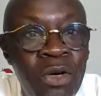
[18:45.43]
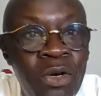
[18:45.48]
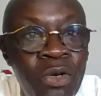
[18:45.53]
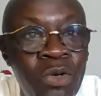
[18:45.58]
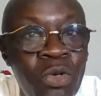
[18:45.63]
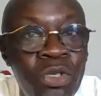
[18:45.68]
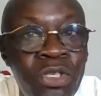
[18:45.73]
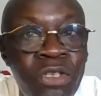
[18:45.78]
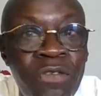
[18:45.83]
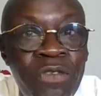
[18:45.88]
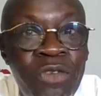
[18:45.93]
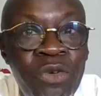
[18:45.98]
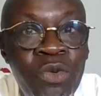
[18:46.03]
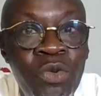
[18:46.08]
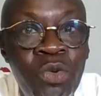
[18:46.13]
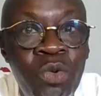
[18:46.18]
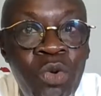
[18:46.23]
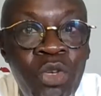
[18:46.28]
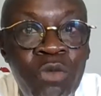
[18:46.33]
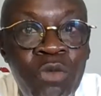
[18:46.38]
Those of you
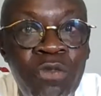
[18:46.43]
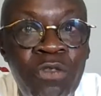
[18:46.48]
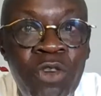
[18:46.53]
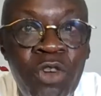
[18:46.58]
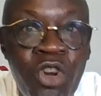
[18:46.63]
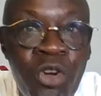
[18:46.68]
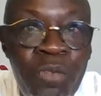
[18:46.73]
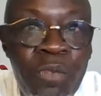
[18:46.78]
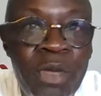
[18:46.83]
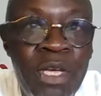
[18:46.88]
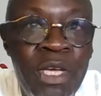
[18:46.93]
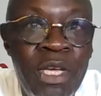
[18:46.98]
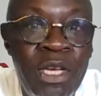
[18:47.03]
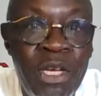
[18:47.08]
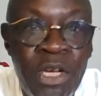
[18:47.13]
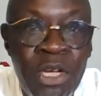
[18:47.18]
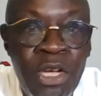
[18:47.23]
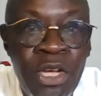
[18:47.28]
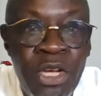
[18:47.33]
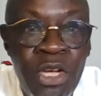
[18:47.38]
who's followed
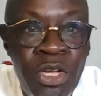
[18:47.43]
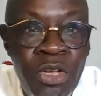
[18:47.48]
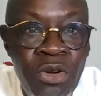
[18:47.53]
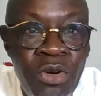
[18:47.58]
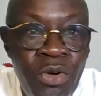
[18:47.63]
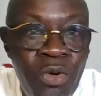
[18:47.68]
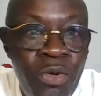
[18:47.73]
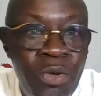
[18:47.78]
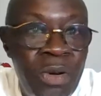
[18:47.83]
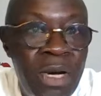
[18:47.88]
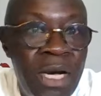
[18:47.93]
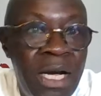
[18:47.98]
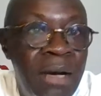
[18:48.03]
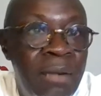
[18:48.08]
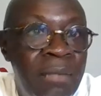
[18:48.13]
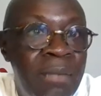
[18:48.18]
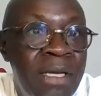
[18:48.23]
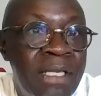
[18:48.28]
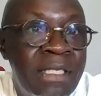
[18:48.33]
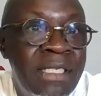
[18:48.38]
me,
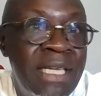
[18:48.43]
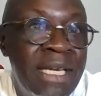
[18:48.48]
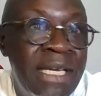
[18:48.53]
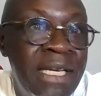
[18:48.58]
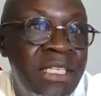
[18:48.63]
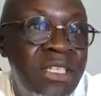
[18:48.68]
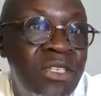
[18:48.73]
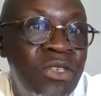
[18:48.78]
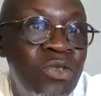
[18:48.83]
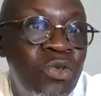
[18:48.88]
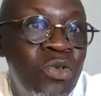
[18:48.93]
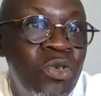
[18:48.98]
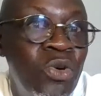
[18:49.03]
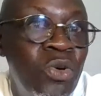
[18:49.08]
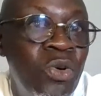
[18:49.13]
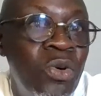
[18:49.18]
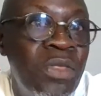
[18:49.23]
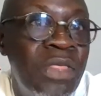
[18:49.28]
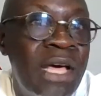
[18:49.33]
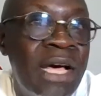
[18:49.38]
since do
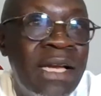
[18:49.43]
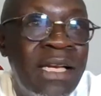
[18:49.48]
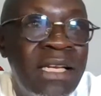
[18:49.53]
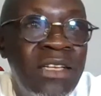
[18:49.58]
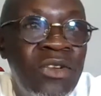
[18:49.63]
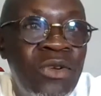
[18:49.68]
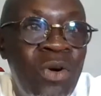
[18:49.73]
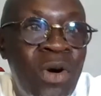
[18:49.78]
know that,